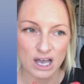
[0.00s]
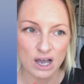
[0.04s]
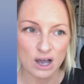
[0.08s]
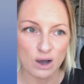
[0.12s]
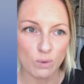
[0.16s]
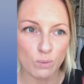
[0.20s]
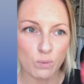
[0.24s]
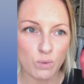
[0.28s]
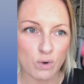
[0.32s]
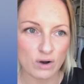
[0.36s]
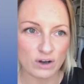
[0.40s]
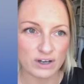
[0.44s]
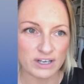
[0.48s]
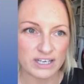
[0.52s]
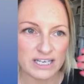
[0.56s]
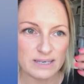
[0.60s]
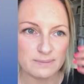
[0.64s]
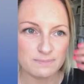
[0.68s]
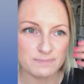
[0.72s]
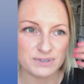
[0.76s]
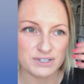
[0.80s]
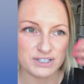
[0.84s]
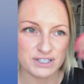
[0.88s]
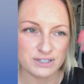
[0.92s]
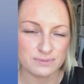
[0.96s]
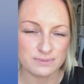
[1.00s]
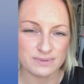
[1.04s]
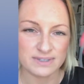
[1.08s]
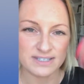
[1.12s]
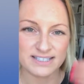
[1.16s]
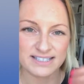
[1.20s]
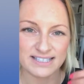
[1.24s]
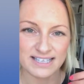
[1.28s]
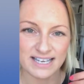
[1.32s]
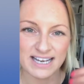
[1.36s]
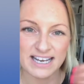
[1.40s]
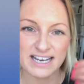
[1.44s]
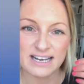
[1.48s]
What keeps you
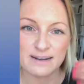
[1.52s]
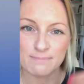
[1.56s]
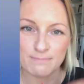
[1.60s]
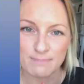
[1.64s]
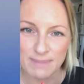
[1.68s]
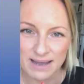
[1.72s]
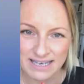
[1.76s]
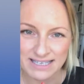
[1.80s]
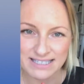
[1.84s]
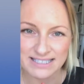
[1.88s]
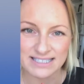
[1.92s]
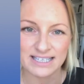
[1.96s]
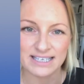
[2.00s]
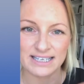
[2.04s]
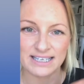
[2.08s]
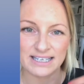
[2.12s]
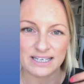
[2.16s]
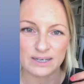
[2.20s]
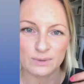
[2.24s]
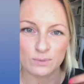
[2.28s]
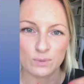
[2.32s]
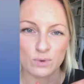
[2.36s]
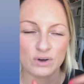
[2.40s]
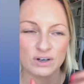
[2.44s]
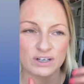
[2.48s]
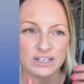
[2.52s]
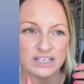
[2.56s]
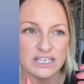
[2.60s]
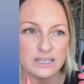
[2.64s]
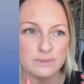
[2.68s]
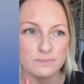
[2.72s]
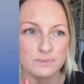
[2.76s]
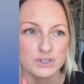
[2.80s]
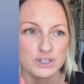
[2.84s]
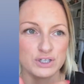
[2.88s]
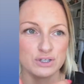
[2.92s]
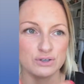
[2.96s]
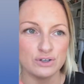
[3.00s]
sane mentally? What
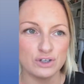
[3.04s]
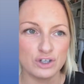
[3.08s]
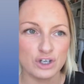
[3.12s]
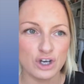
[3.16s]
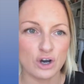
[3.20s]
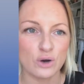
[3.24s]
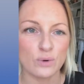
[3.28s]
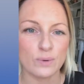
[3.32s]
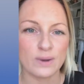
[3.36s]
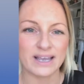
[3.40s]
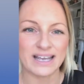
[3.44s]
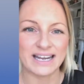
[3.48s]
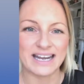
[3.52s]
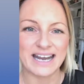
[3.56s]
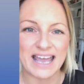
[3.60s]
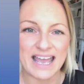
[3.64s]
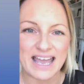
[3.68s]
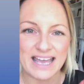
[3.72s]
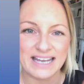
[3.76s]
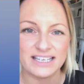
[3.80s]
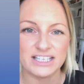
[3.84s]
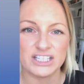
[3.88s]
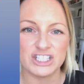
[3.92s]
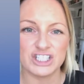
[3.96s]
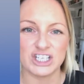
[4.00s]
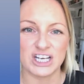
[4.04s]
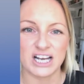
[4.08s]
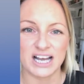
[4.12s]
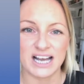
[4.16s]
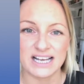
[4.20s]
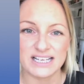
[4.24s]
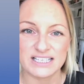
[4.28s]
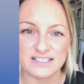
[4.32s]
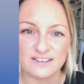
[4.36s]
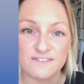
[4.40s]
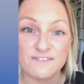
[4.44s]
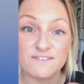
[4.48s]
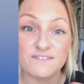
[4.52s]
keeps you going and
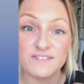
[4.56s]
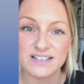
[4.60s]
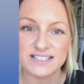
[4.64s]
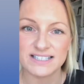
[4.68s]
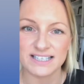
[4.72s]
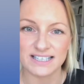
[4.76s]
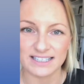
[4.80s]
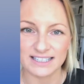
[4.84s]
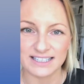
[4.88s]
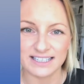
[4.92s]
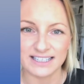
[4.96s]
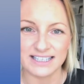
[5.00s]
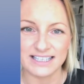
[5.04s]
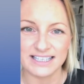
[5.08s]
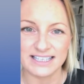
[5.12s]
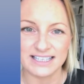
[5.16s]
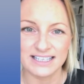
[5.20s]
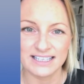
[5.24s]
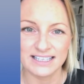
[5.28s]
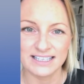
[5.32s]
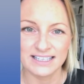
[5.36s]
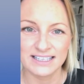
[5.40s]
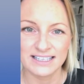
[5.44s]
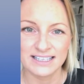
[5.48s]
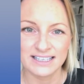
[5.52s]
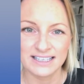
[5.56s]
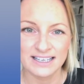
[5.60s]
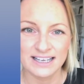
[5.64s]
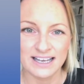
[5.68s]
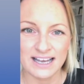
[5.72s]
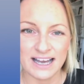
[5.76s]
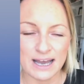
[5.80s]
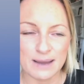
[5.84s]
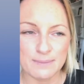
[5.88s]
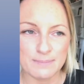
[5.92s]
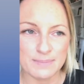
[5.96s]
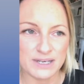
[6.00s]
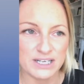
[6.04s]
energized physically?
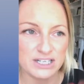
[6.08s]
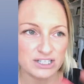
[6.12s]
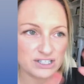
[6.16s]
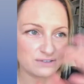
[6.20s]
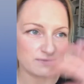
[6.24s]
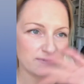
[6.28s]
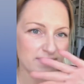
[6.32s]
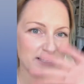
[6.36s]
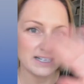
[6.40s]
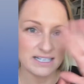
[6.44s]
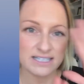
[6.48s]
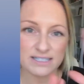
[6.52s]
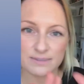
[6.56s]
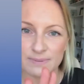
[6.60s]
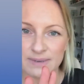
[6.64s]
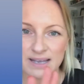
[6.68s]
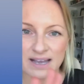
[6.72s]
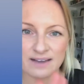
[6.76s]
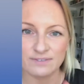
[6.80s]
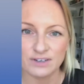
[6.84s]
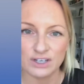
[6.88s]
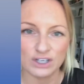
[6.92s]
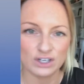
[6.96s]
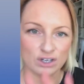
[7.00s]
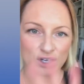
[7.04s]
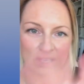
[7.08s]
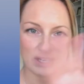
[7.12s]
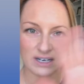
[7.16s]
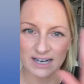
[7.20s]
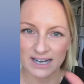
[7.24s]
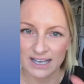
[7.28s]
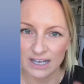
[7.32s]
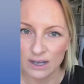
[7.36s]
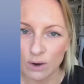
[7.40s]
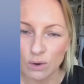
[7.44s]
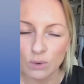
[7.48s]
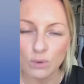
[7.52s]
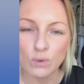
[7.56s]
Because you really need to be having a look at
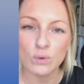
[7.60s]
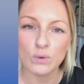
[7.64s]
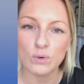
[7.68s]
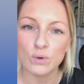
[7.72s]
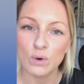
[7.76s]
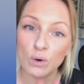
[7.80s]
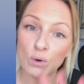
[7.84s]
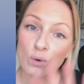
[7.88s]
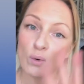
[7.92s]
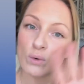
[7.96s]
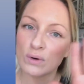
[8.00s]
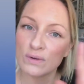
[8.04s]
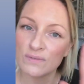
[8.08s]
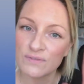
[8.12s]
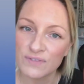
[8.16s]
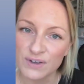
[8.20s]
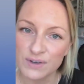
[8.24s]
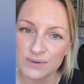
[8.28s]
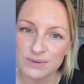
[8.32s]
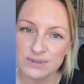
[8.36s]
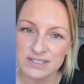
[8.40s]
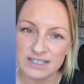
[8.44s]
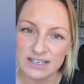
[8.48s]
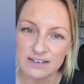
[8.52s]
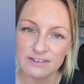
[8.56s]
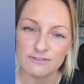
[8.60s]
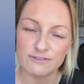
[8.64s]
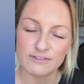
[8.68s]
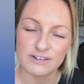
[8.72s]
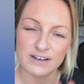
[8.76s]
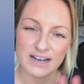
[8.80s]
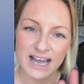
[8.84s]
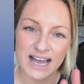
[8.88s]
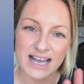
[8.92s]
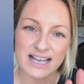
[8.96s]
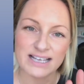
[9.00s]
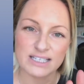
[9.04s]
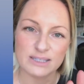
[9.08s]
like all of those different
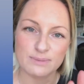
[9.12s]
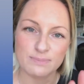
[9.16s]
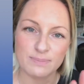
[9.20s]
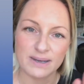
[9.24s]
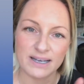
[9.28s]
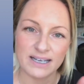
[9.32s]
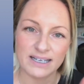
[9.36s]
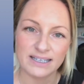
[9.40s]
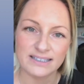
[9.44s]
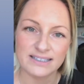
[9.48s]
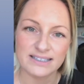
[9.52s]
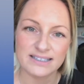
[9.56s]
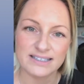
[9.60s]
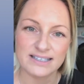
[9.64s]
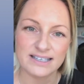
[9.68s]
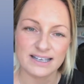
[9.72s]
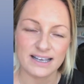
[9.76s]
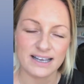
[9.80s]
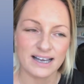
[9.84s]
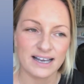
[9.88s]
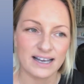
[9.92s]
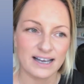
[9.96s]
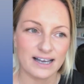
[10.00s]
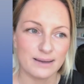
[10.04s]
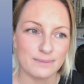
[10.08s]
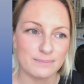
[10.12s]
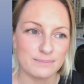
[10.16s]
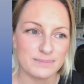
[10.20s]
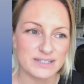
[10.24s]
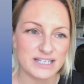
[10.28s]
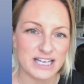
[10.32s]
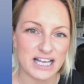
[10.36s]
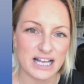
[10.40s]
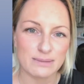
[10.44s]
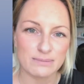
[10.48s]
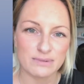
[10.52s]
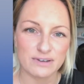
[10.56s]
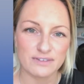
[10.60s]
aspects to
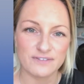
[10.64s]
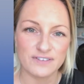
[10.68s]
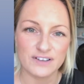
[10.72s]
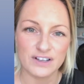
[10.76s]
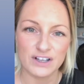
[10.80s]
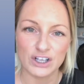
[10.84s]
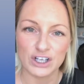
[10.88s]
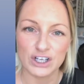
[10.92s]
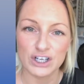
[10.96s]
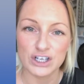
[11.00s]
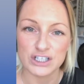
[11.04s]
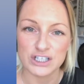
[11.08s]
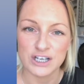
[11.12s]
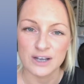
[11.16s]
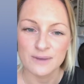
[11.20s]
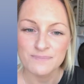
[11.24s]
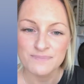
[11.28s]
help you feel good.